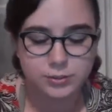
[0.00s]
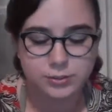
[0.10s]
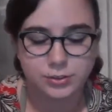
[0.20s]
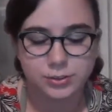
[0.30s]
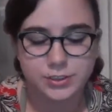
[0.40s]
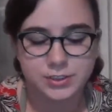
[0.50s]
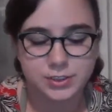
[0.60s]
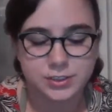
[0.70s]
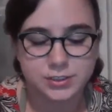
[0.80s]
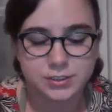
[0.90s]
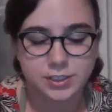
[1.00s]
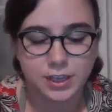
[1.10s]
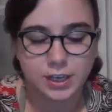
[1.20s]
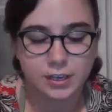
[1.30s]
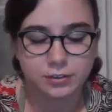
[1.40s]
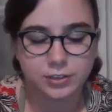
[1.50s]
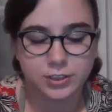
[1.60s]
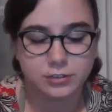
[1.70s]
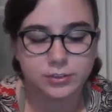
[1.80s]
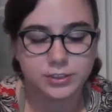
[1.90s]
So this is a
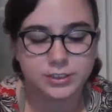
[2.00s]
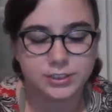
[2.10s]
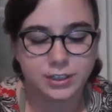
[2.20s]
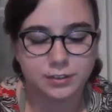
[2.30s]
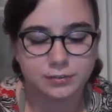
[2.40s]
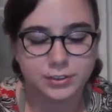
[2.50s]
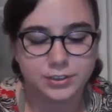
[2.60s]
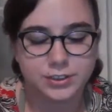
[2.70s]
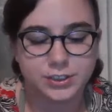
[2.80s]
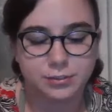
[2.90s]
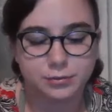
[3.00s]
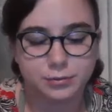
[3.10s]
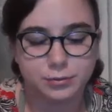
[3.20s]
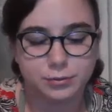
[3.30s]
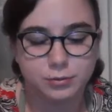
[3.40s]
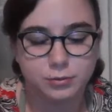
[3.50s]
decrease every single